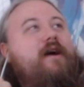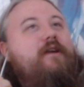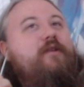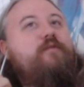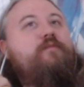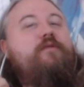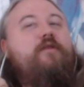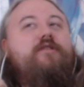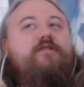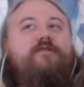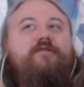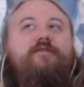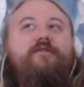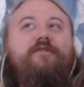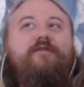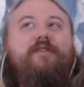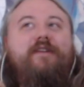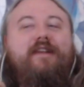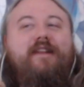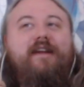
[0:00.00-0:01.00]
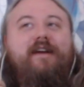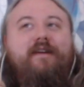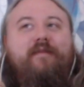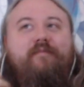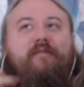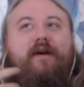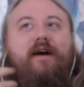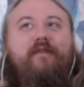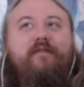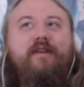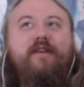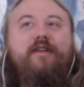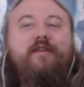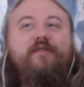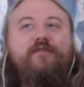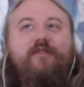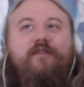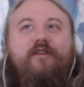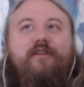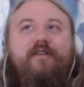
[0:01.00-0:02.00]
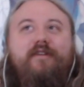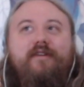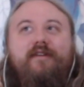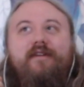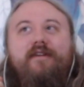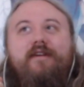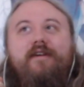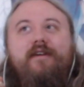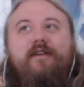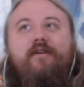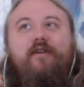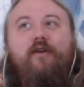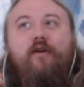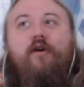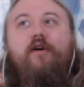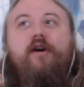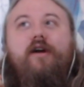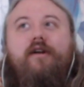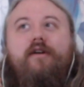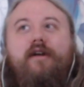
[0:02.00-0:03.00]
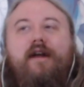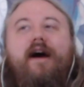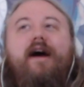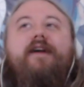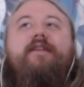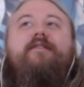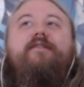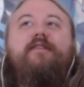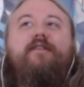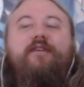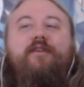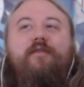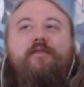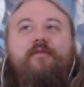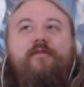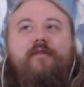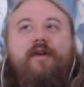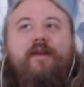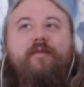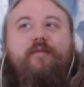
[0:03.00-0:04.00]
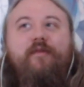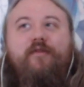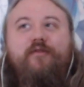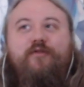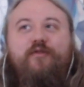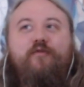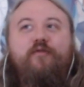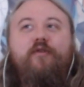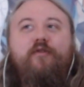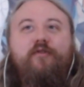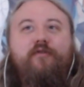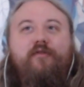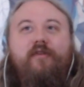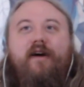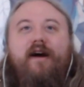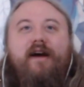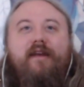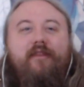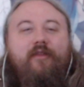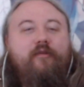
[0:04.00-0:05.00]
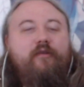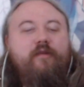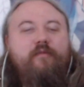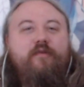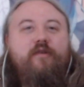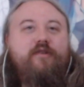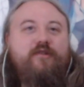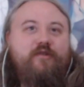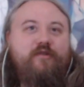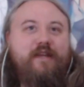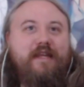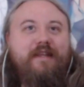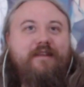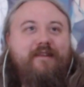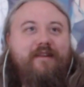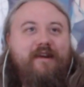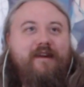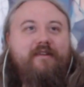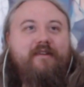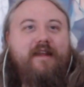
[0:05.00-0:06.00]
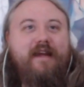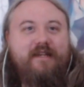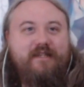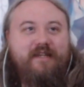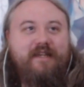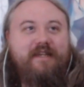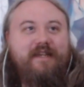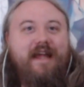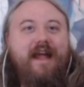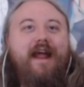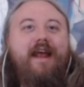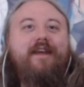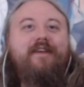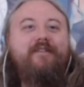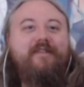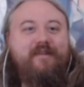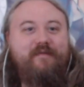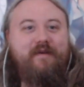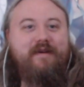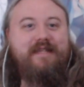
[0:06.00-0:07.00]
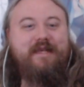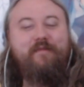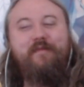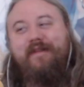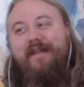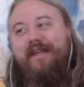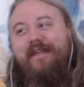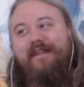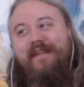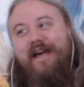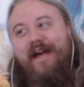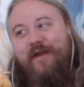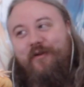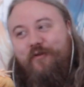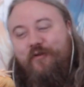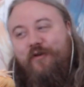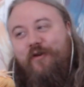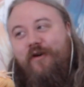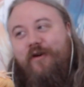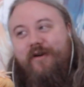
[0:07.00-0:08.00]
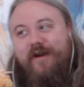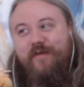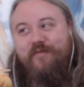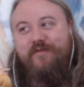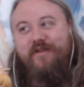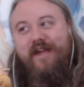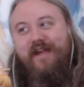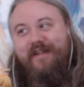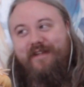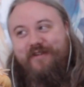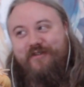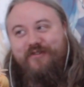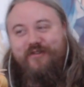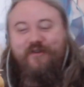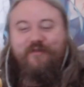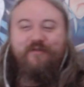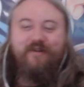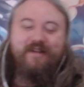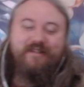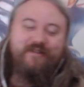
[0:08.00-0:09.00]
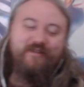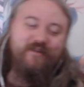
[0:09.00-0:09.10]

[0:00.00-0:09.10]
I do personally feel like my videos are, are I think good, right? Because you won't find another person on the internet that actually casts this much about like Gyaru Harem Yankee show, right?